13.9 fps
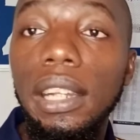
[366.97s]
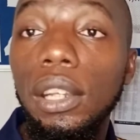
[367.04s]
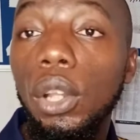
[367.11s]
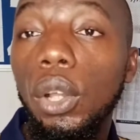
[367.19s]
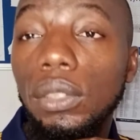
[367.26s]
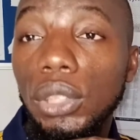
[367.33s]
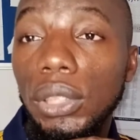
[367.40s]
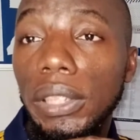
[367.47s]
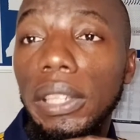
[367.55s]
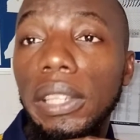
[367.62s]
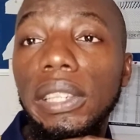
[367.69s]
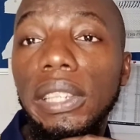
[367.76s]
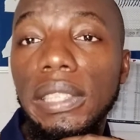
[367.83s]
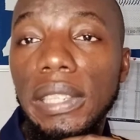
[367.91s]
launch a
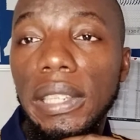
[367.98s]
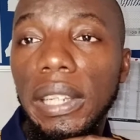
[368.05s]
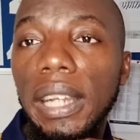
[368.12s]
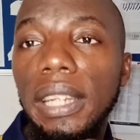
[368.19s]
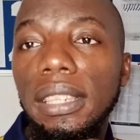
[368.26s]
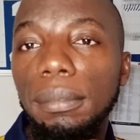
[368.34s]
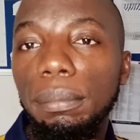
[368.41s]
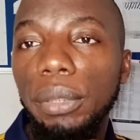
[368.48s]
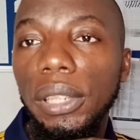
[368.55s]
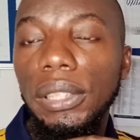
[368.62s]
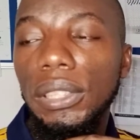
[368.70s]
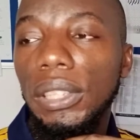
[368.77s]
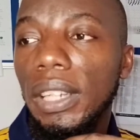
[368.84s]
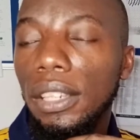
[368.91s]
dedicated landing
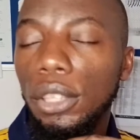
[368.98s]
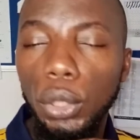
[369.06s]
page.